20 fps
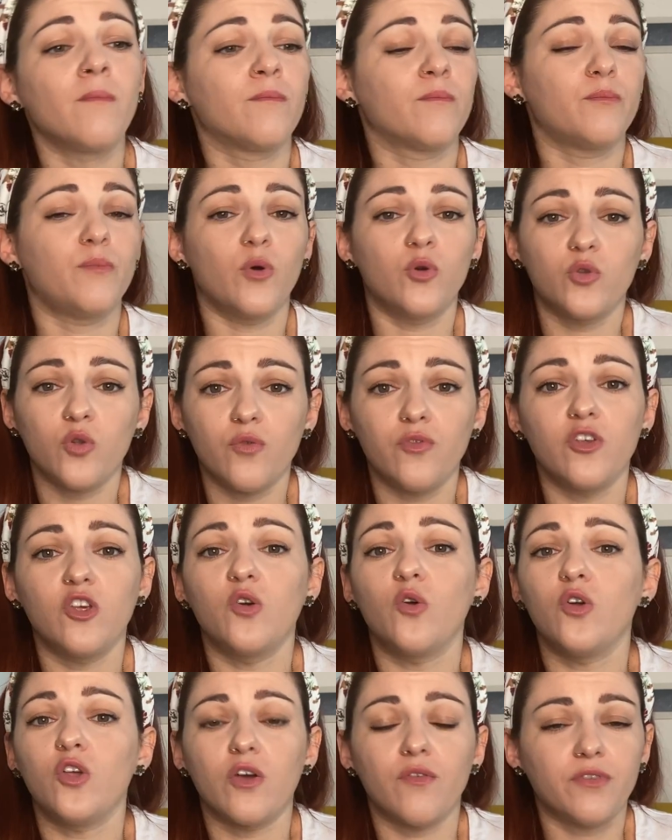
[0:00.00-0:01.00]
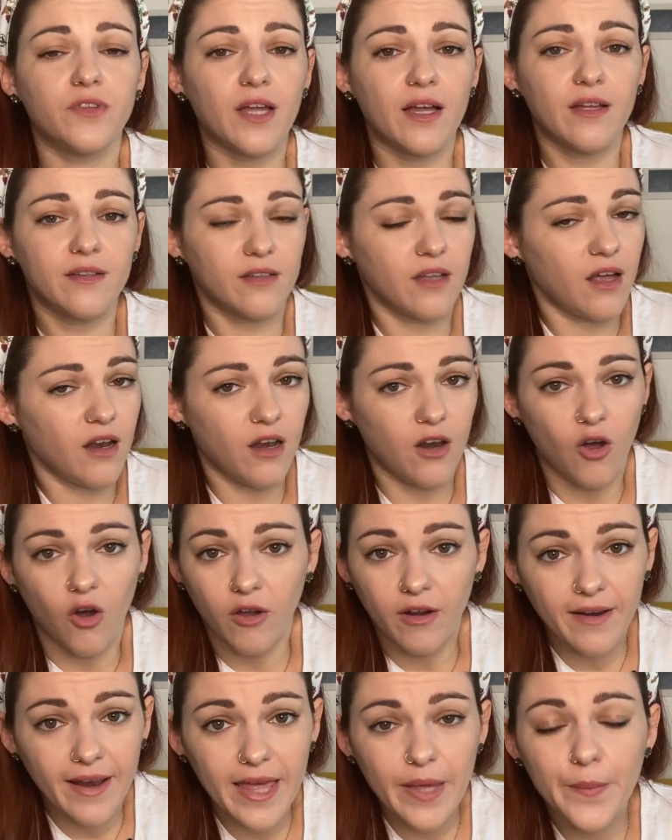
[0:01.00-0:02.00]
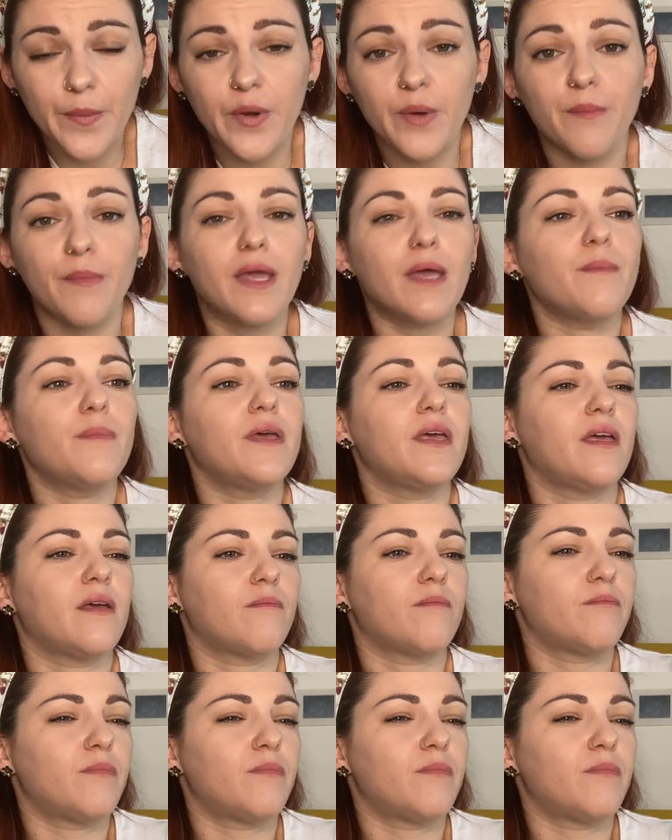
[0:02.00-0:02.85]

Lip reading: Both of you, you've done a long labor maybe,